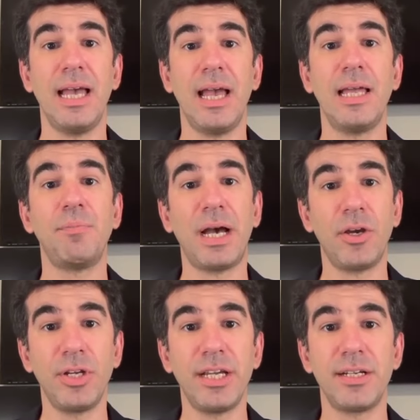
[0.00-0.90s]
And
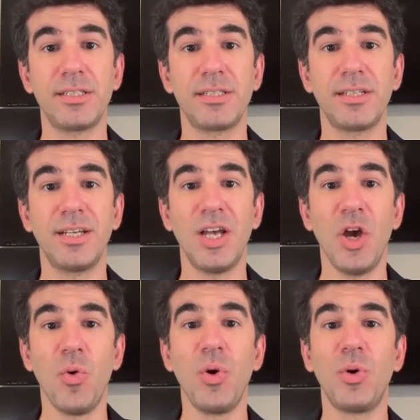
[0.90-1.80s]
pioneers,
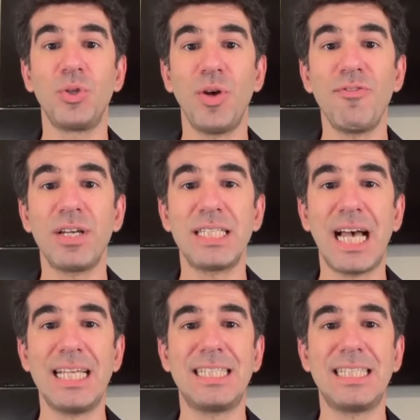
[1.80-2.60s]
we want to emphasize